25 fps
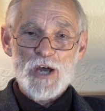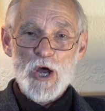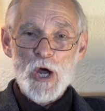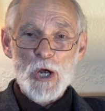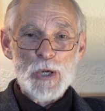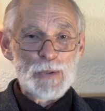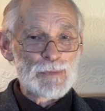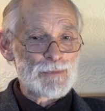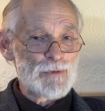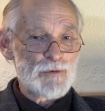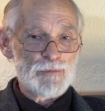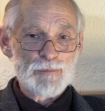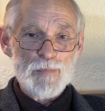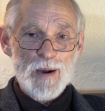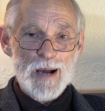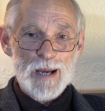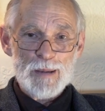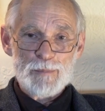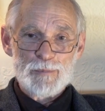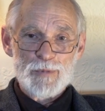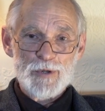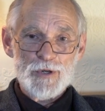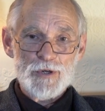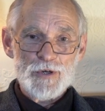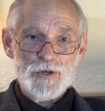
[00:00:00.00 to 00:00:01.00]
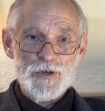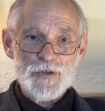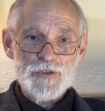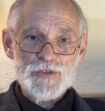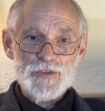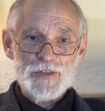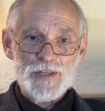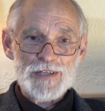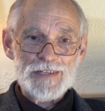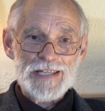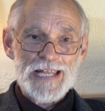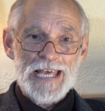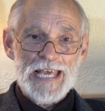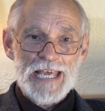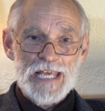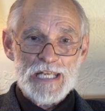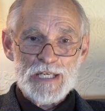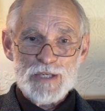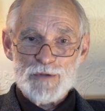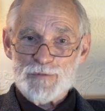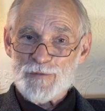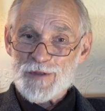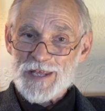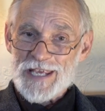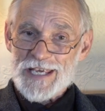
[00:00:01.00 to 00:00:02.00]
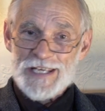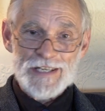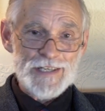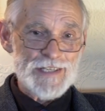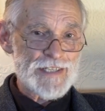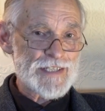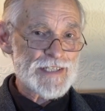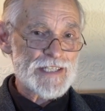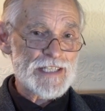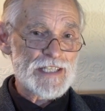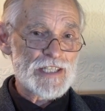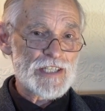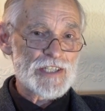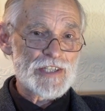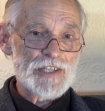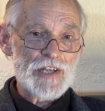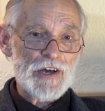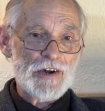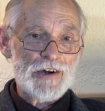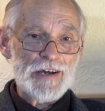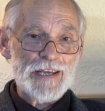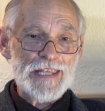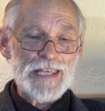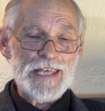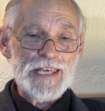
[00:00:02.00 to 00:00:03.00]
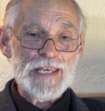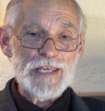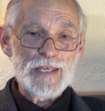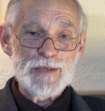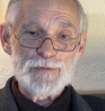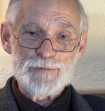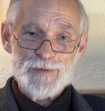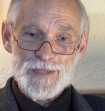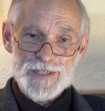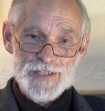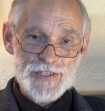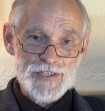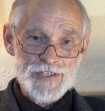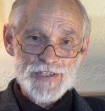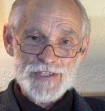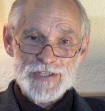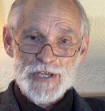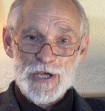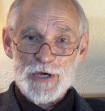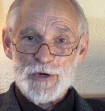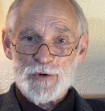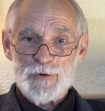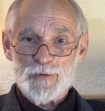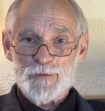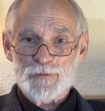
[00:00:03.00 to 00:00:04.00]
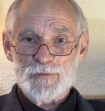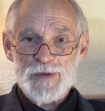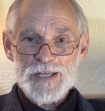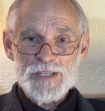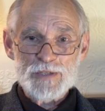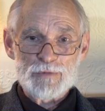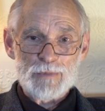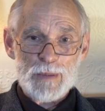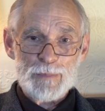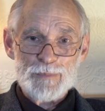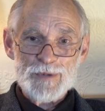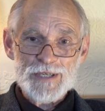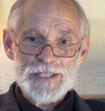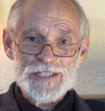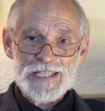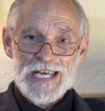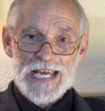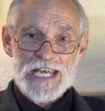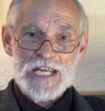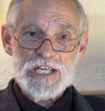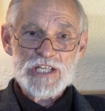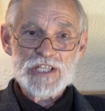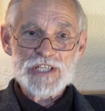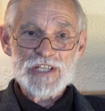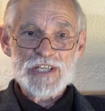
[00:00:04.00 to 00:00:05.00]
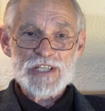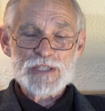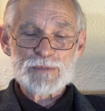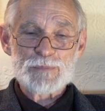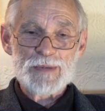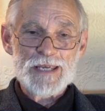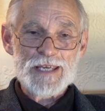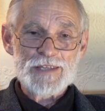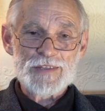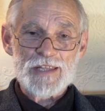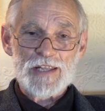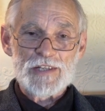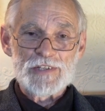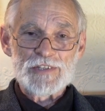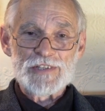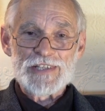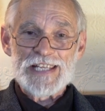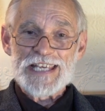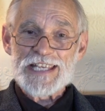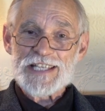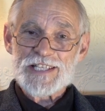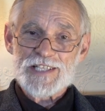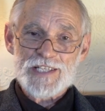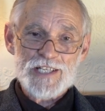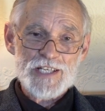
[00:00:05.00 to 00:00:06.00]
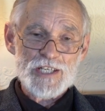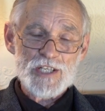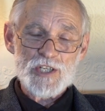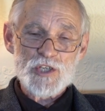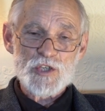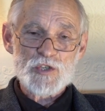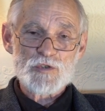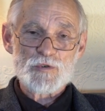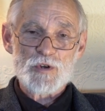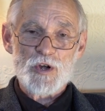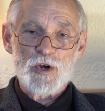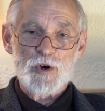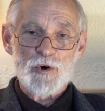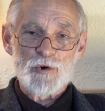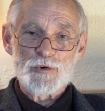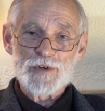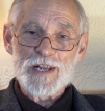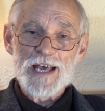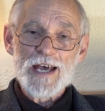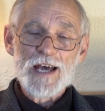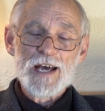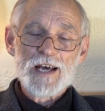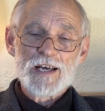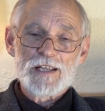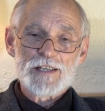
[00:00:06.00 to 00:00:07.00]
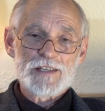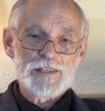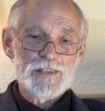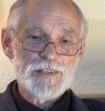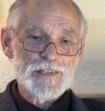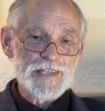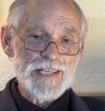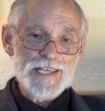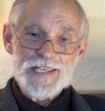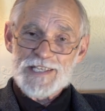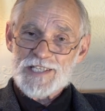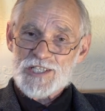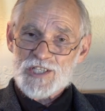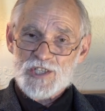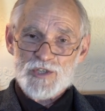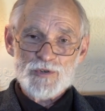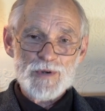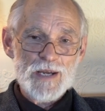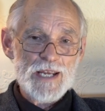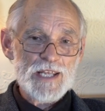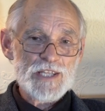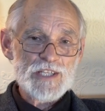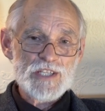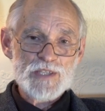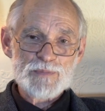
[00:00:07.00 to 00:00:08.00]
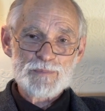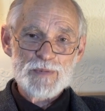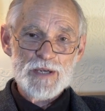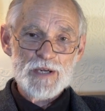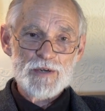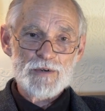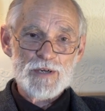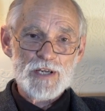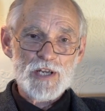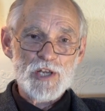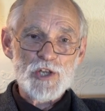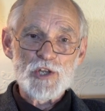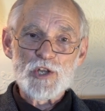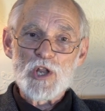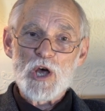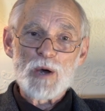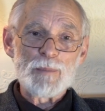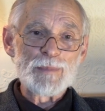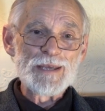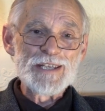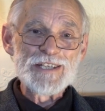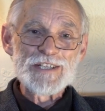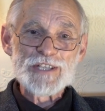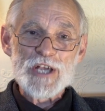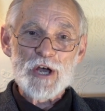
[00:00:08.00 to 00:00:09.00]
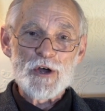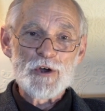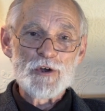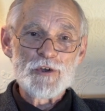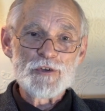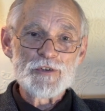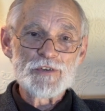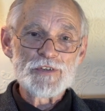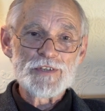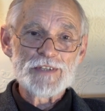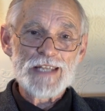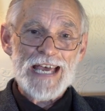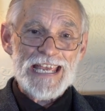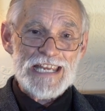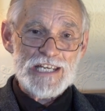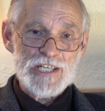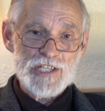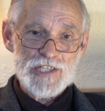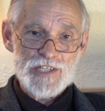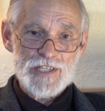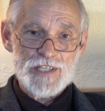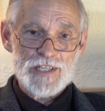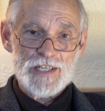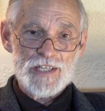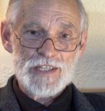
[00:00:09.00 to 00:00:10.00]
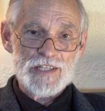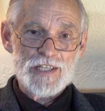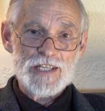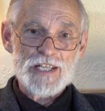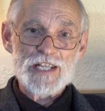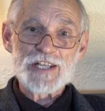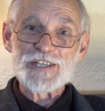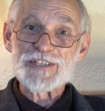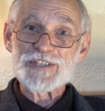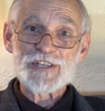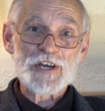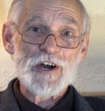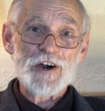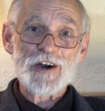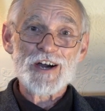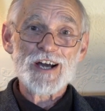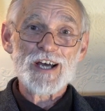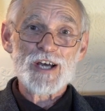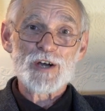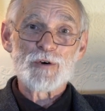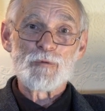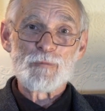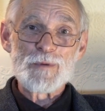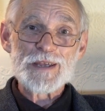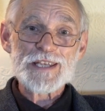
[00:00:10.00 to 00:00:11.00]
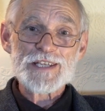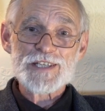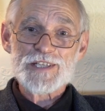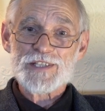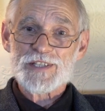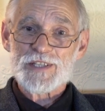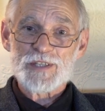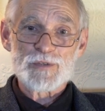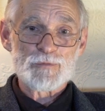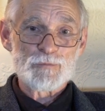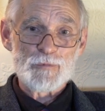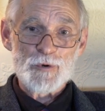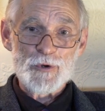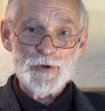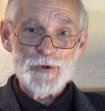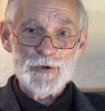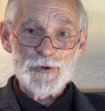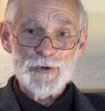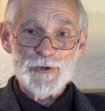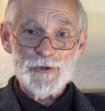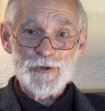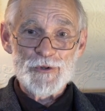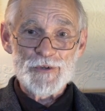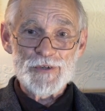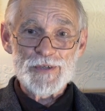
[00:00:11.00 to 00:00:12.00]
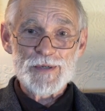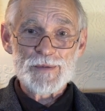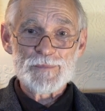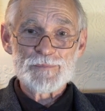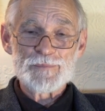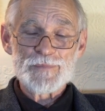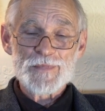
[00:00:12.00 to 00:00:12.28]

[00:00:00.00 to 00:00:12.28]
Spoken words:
home of my birth, the land of the innocent naive itself, has a reputation as being the least controlled, least transparent lobby zone nation in the entire Western world.